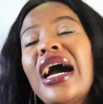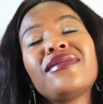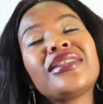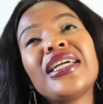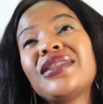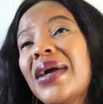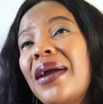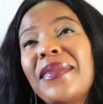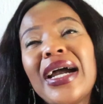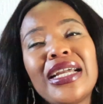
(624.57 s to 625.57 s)
I've said
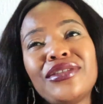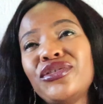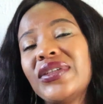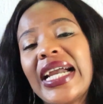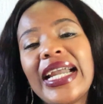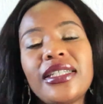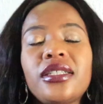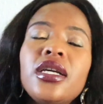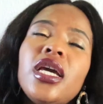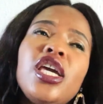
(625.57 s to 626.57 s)
my mind. You
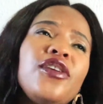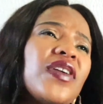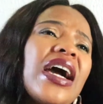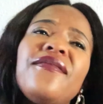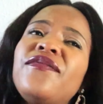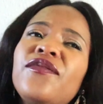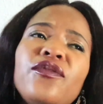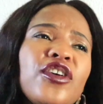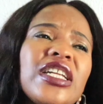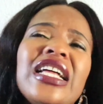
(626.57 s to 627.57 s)
guys, if you have
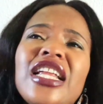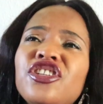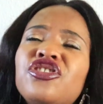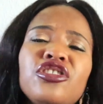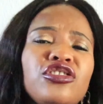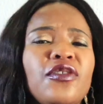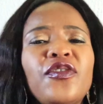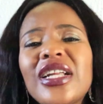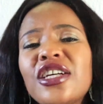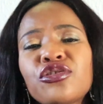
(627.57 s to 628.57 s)
further lectures or
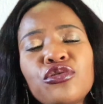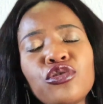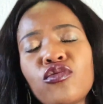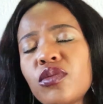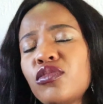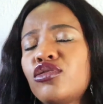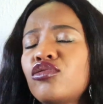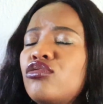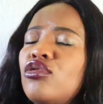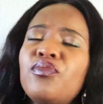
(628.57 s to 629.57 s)
further school you want me
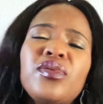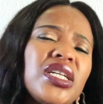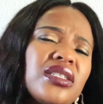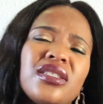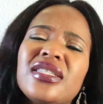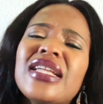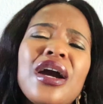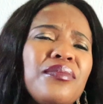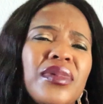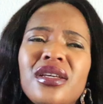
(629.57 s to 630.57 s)
to go, please
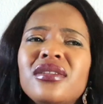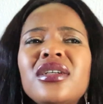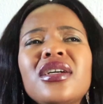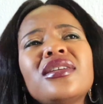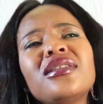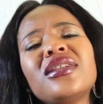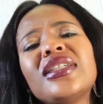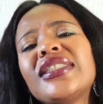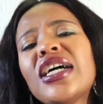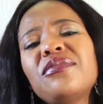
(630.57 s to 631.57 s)
tell me.
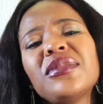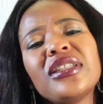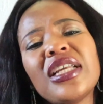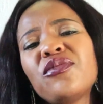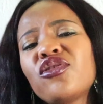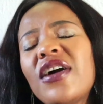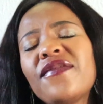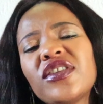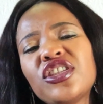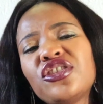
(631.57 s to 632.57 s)
Tell me. Let me go
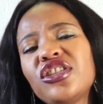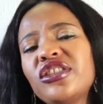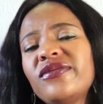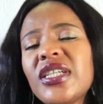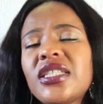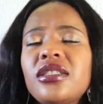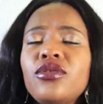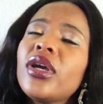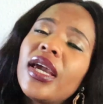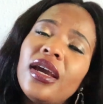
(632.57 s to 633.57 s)
and finish the
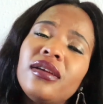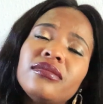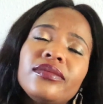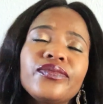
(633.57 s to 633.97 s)
university, okay?